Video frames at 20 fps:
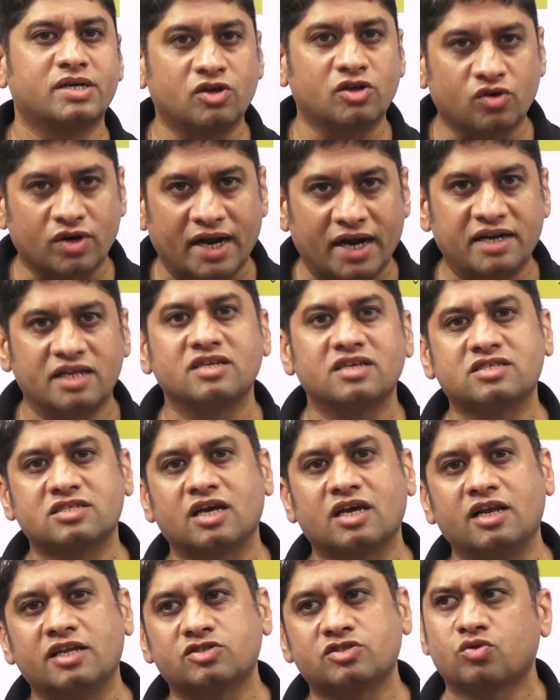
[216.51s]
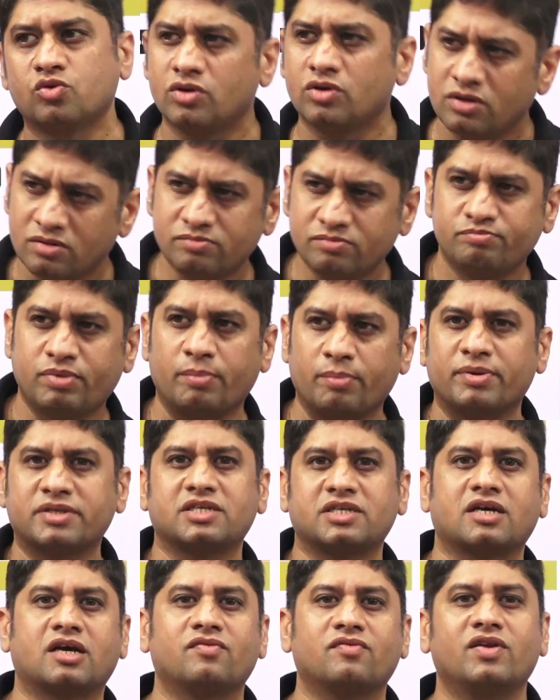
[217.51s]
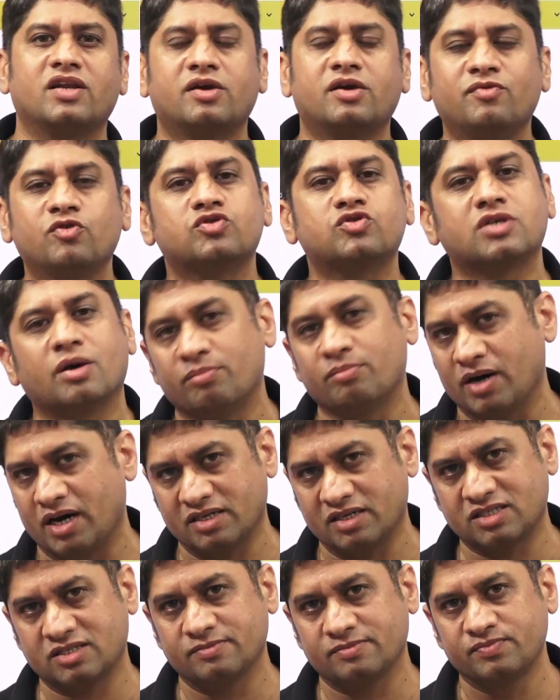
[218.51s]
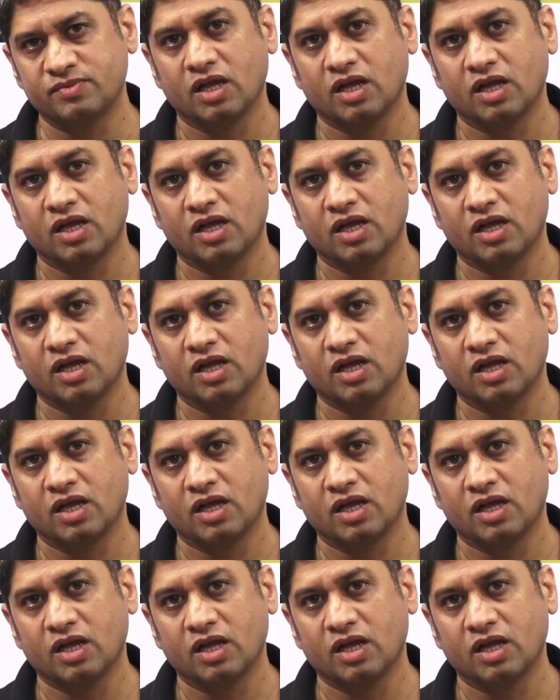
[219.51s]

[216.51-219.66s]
but your writing skill is good, paper checker will give you some marks.